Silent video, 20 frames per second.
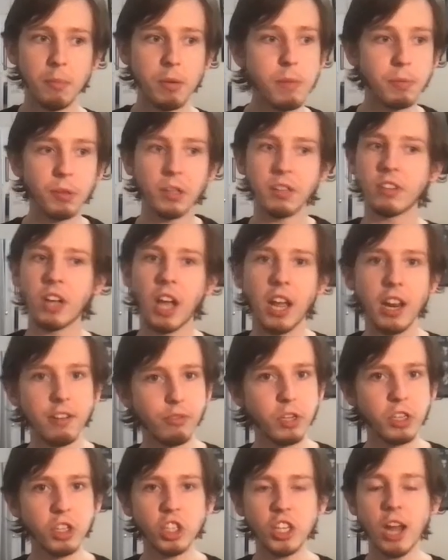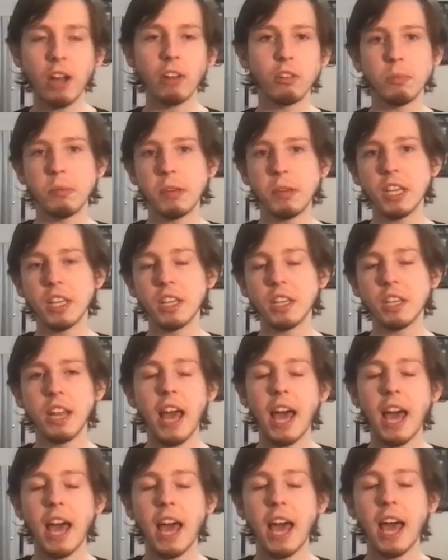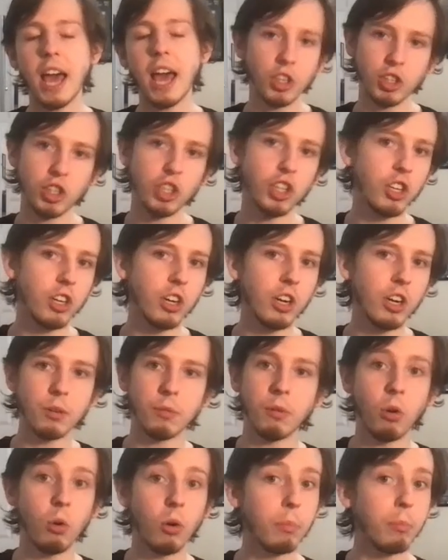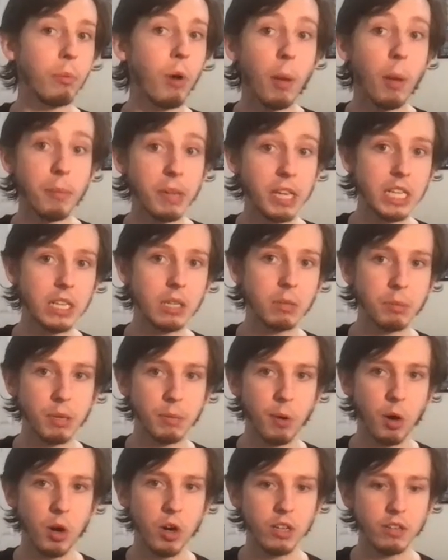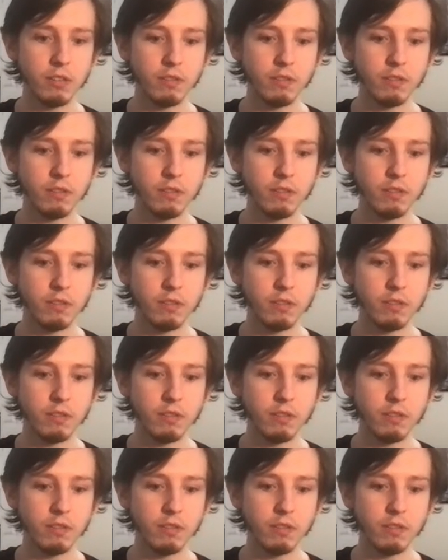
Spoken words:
people have kind of reached out to me and had me audition or brought me in to be a part